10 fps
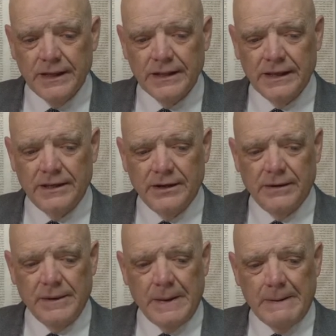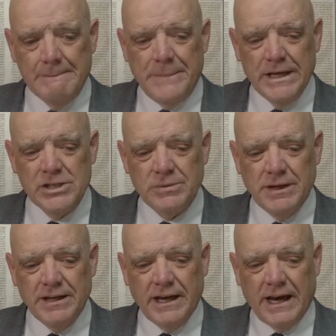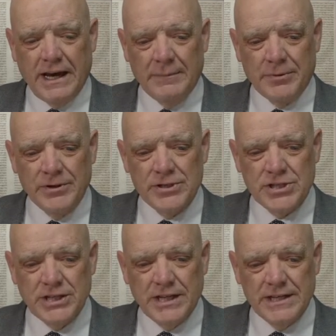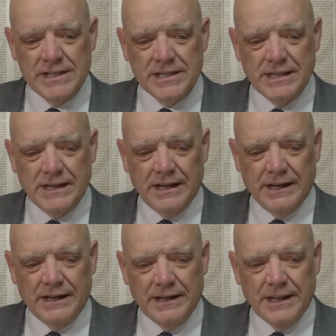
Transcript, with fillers: Thank you. Benjamin, I appreciate uh,